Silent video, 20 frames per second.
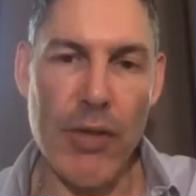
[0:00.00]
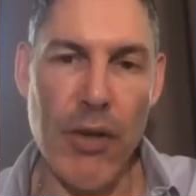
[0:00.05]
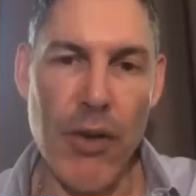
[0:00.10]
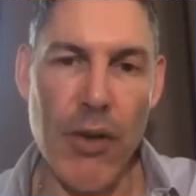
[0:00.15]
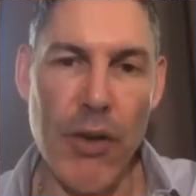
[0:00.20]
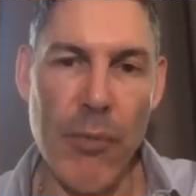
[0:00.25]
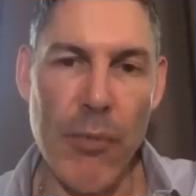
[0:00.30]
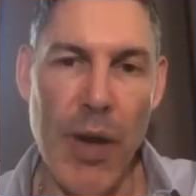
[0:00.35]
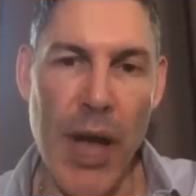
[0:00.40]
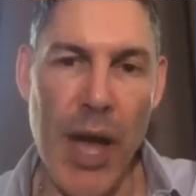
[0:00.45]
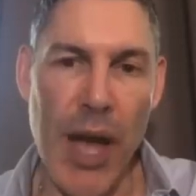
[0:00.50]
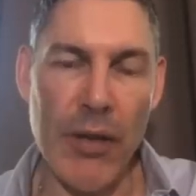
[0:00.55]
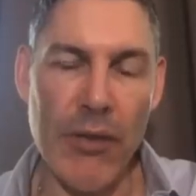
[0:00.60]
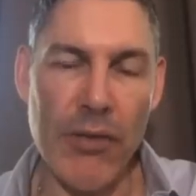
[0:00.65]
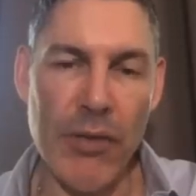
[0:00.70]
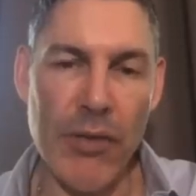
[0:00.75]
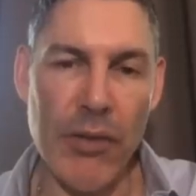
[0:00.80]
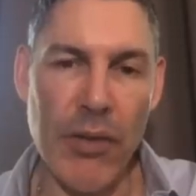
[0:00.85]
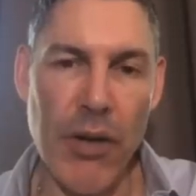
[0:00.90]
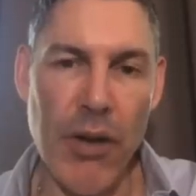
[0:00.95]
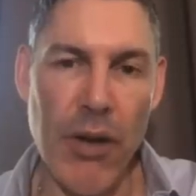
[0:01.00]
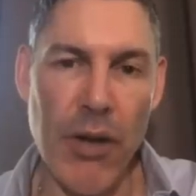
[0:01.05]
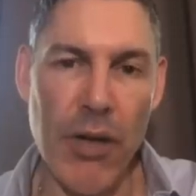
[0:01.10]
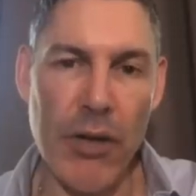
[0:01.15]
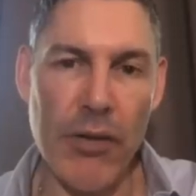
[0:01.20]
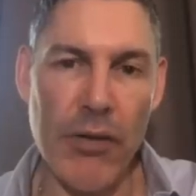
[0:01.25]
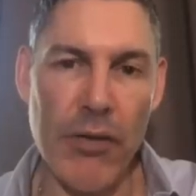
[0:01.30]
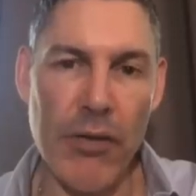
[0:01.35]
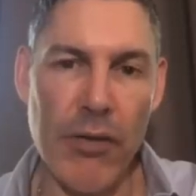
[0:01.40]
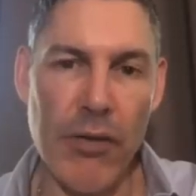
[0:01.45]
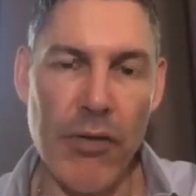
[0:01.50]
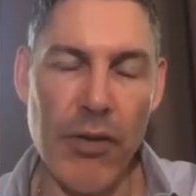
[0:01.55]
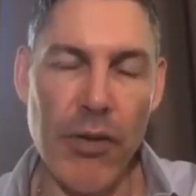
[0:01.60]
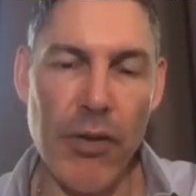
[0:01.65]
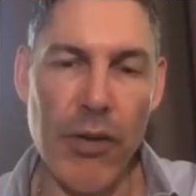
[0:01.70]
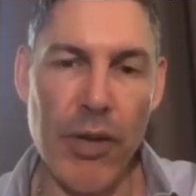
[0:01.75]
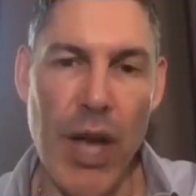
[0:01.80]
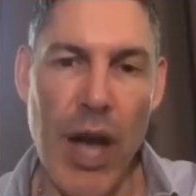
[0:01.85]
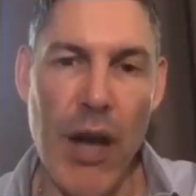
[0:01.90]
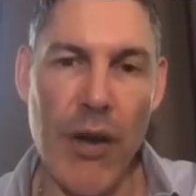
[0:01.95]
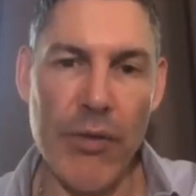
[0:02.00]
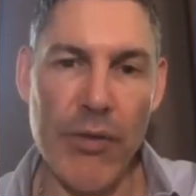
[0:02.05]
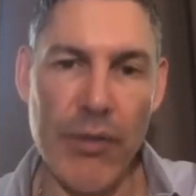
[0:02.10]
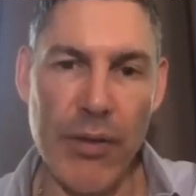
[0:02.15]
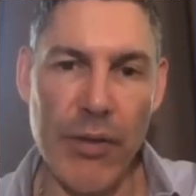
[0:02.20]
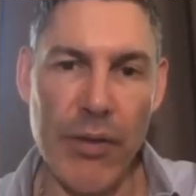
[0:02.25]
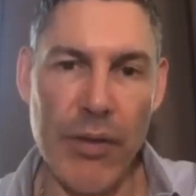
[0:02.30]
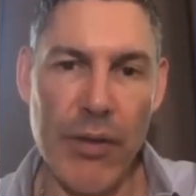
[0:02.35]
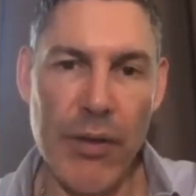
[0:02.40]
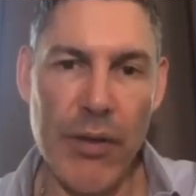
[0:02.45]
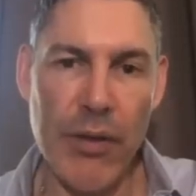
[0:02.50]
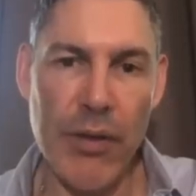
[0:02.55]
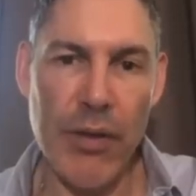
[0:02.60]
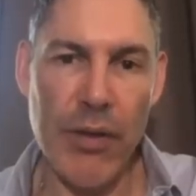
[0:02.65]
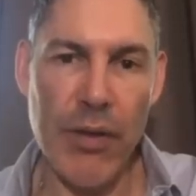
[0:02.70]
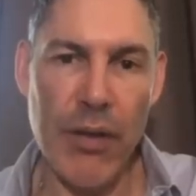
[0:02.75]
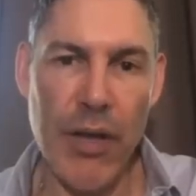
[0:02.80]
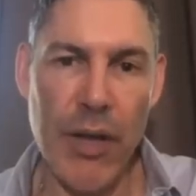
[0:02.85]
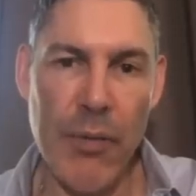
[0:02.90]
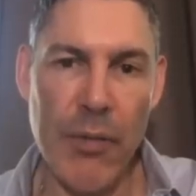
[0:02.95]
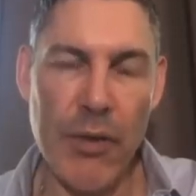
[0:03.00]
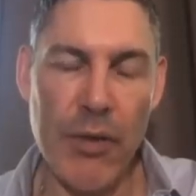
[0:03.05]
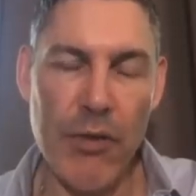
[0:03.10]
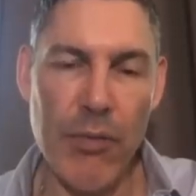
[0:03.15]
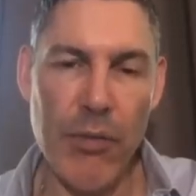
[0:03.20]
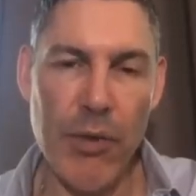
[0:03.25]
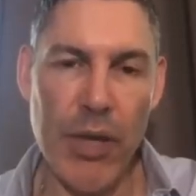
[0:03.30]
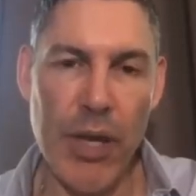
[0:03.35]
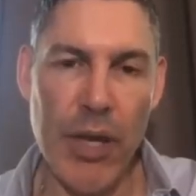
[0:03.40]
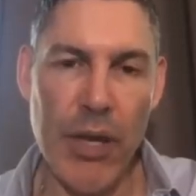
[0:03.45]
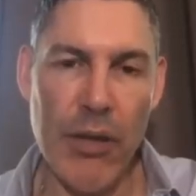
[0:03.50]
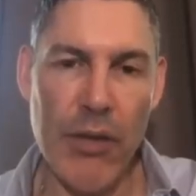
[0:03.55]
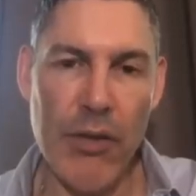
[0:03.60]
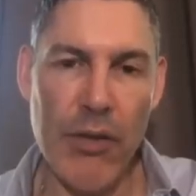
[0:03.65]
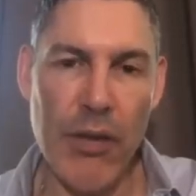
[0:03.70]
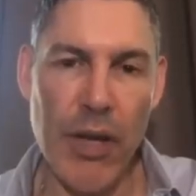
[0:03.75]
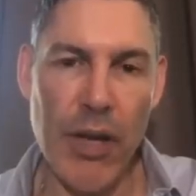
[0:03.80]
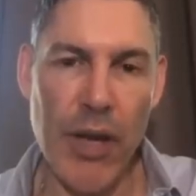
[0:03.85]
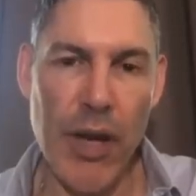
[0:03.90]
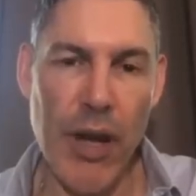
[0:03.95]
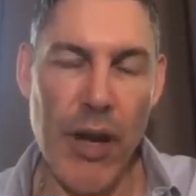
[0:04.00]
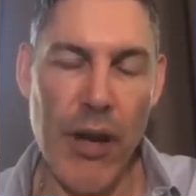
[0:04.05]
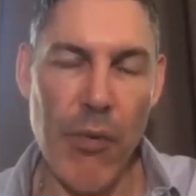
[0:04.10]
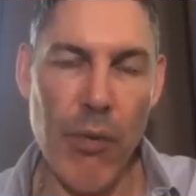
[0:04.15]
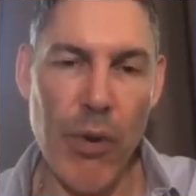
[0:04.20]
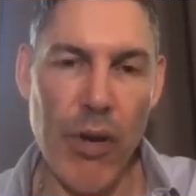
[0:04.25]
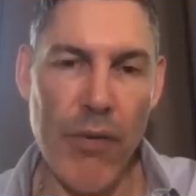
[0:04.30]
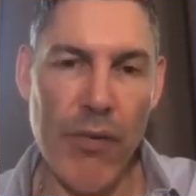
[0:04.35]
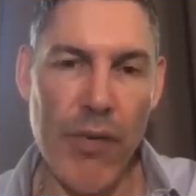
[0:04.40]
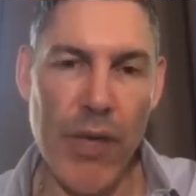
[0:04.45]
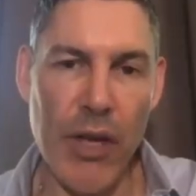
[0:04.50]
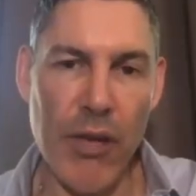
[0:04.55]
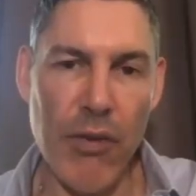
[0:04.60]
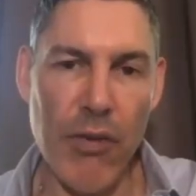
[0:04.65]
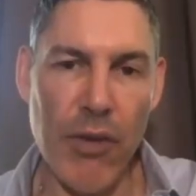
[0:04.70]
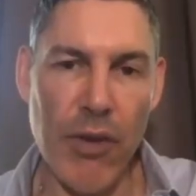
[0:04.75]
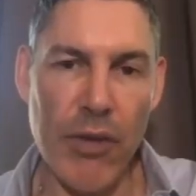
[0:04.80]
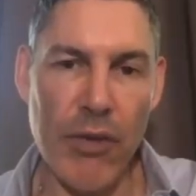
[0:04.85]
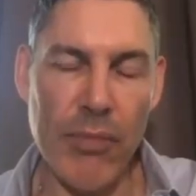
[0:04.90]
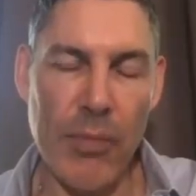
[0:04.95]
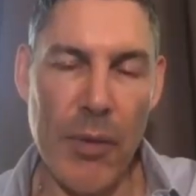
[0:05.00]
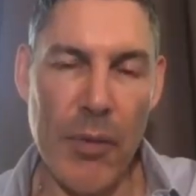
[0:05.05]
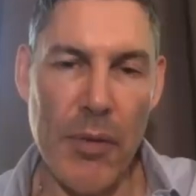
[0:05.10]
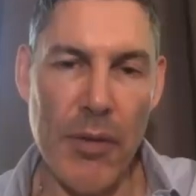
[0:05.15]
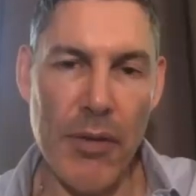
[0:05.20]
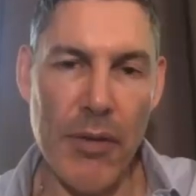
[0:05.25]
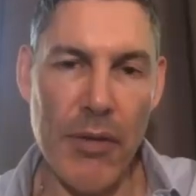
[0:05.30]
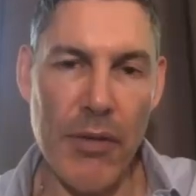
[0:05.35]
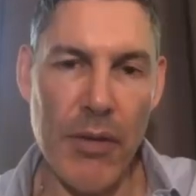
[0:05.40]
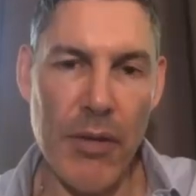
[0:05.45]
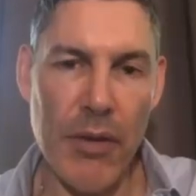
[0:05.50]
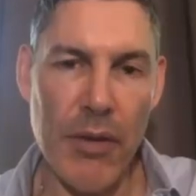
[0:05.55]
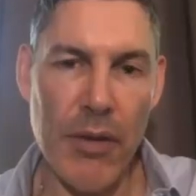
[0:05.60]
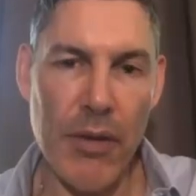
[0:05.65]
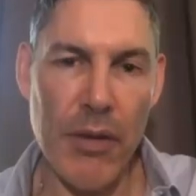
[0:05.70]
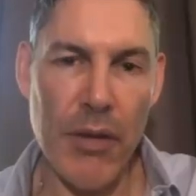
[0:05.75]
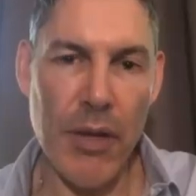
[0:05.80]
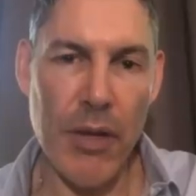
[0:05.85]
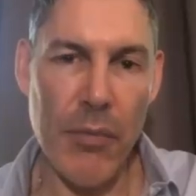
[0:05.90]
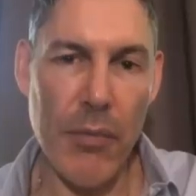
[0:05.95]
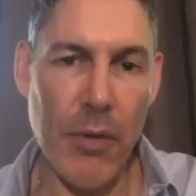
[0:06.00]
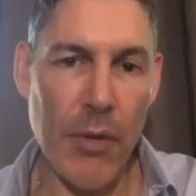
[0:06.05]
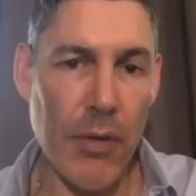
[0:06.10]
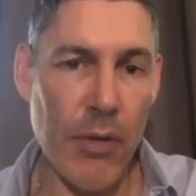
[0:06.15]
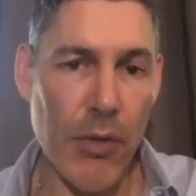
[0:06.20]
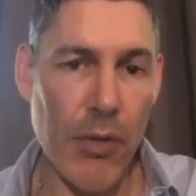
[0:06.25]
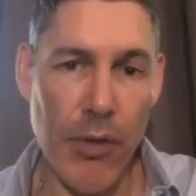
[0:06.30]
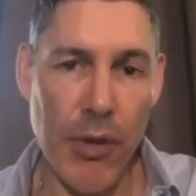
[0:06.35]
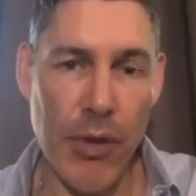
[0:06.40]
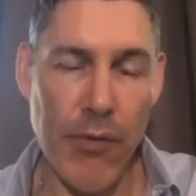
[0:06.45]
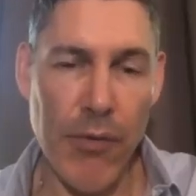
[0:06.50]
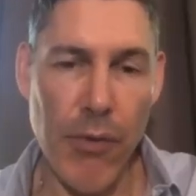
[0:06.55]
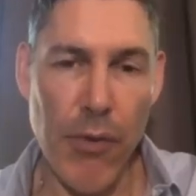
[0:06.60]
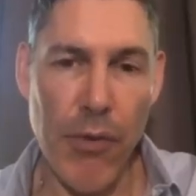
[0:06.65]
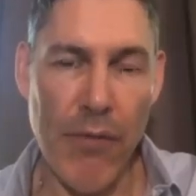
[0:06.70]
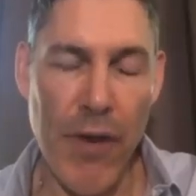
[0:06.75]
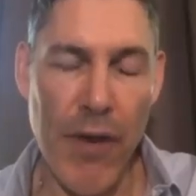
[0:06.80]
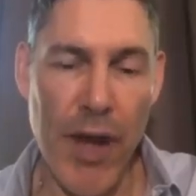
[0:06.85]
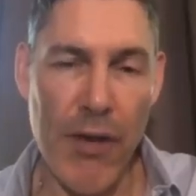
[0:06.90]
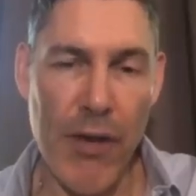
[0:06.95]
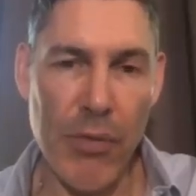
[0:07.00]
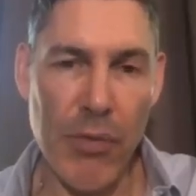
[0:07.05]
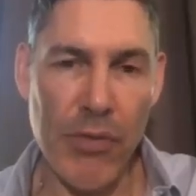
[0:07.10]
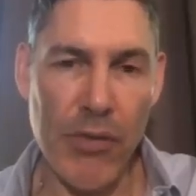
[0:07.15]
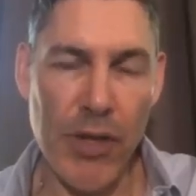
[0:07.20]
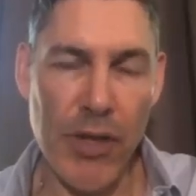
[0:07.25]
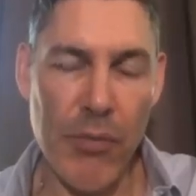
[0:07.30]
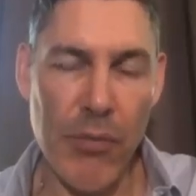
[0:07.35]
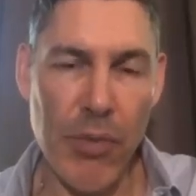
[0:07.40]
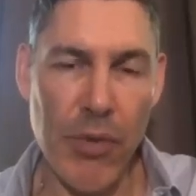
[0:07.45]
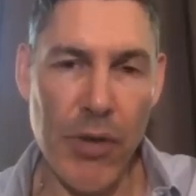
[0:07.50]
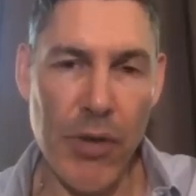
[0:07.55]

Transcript: going back to call it 2000. I mean, yeah. do we? Uh, what have they increased? Maybe I mean, three, four, five percent. Uh,